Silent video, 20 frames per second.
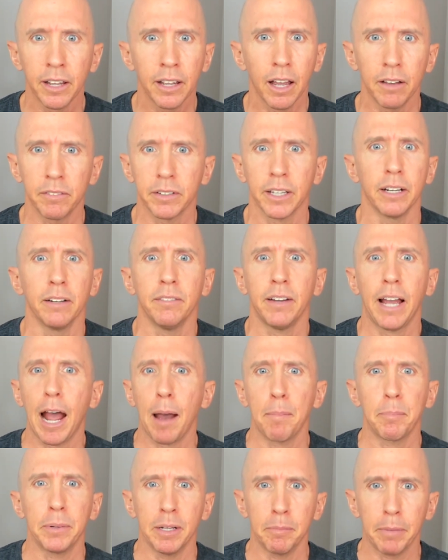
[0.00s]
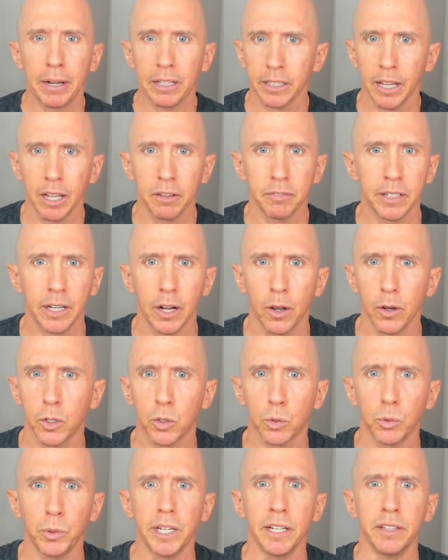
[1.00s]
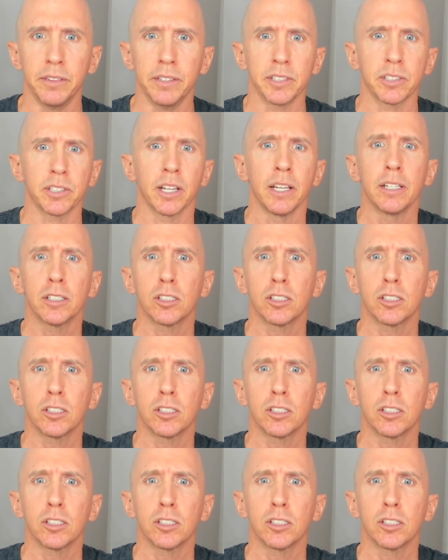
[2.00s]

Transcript: have kind of happened in my life and how I created this